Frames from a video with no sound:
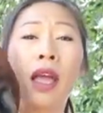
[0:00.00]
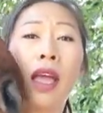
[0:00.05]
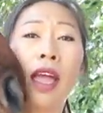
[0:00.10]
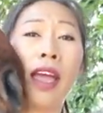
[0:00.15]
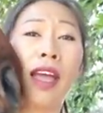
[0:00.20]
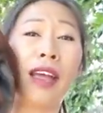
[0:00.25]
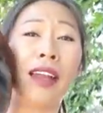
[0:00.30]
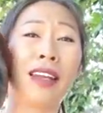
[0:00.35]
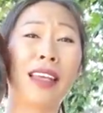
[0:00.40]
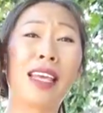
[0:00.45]

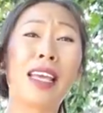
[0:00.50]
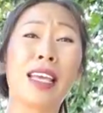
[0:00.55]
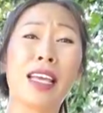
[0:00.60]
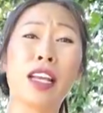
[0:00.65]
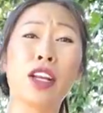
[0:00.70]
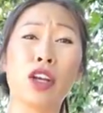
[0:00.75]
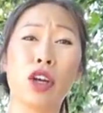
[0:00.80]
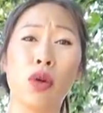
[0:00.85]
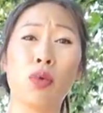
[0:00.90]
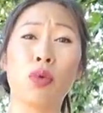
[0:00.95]
And he
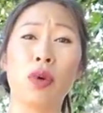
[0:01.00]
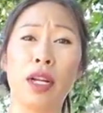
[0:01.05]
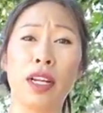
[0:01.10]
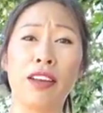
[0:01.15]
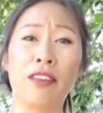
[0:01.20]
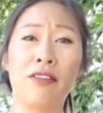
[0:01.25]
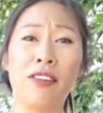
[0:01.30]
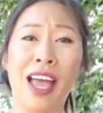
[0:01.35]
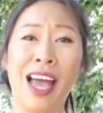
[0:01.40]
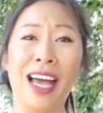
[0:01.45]
can go
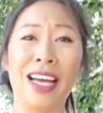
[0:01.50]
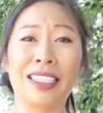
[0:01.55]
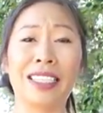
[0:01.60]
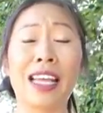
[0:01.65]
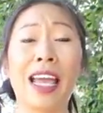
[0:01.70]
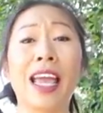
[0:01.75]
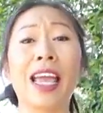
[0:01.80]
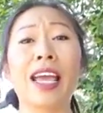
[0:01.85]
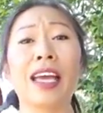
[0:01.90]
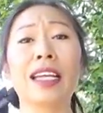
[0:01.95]
really
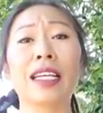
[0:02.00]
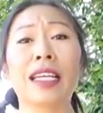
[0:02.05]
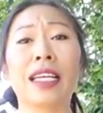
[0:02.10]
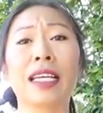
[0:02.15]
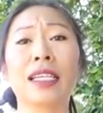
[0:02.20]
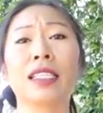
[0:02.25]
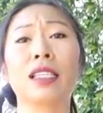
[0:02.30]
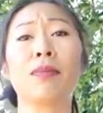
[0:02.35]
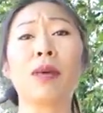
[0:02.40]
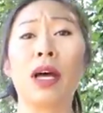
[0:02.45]
fast. And
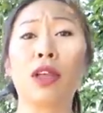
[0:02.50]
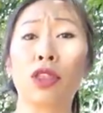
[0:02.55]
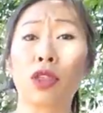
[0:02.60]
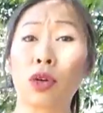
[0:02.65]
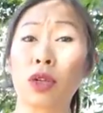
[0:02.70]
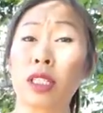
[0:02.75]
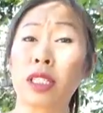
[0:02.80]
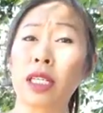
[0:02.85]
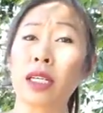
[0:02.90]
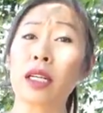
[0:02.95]
he's about
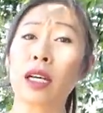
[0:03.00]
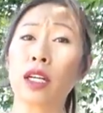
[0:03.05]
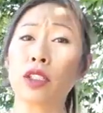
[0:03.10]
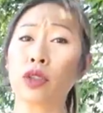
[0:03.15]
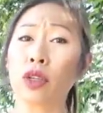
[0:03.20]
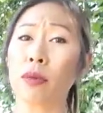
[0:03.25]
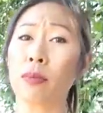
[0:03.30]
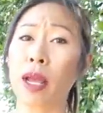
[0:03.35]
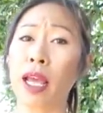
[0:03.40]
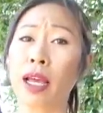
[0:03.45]

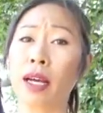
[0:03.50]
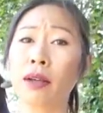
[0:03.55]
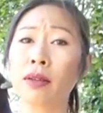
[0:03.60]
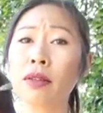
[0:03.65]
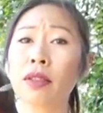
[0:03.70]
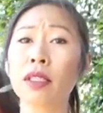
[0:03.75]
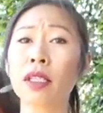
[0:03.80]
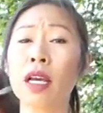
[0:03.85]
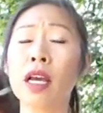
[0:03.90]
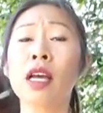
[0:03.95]
1,300
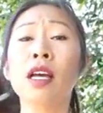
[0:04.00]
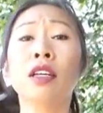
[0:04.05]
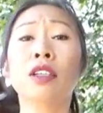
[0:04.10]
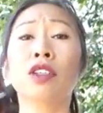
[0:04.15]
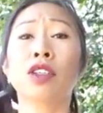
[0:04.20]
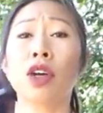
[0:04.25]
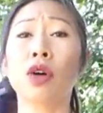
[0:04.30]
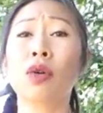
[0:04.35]
pounds, so